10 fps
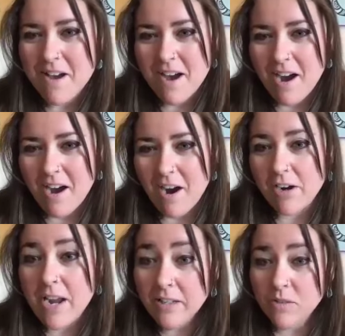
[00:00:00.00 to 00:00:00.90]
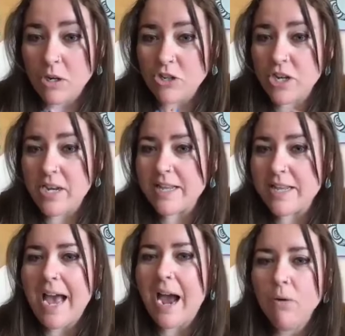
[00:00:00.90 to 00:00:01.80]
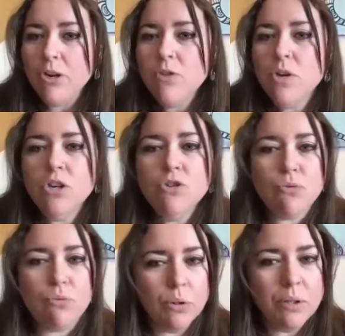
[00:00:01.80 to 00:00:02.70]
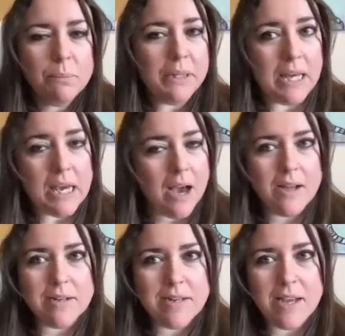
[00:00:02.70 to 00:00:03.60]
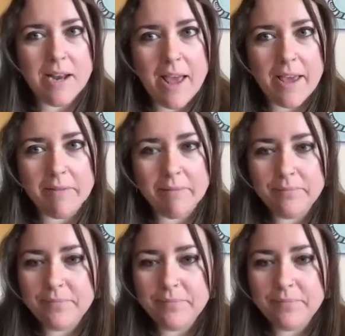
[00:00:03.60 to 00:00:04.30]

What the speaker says: Our next question is, how do you controllably cut DNA?